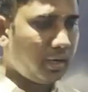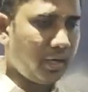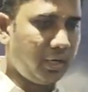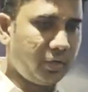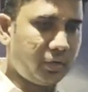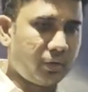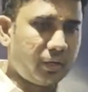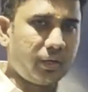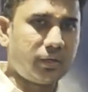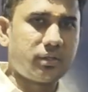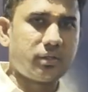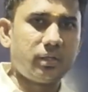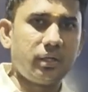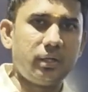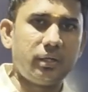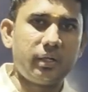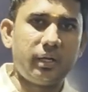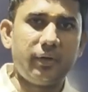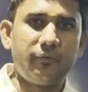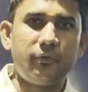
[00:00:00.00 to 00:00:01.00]

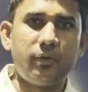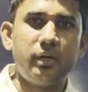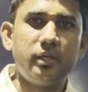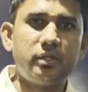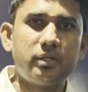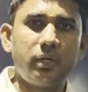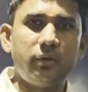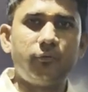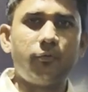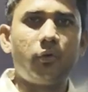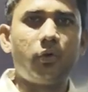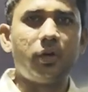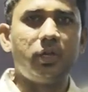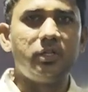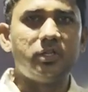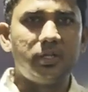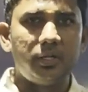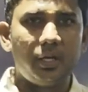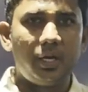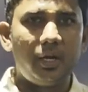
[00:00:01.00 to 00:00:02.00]
introduction, the definition
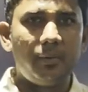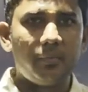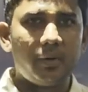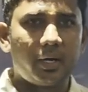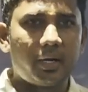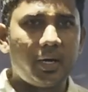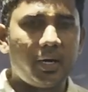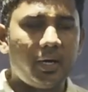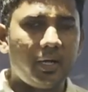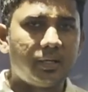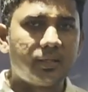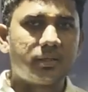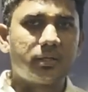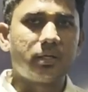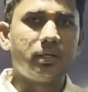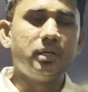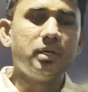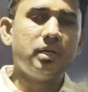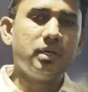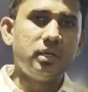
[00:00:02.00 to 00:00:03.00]
for engineering
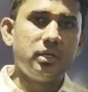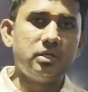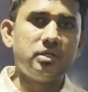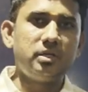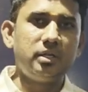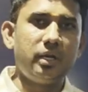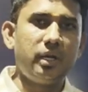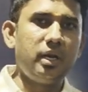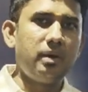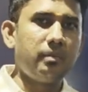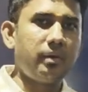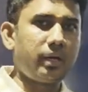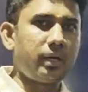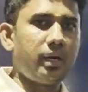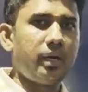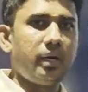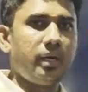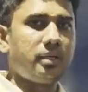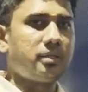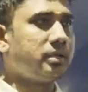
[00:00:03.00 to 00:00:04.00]
mechanics. Engineering
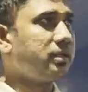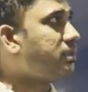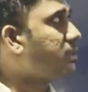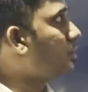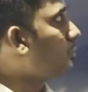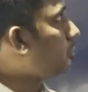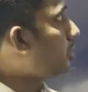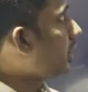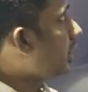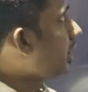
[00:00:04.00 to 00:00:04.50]
mechanics is a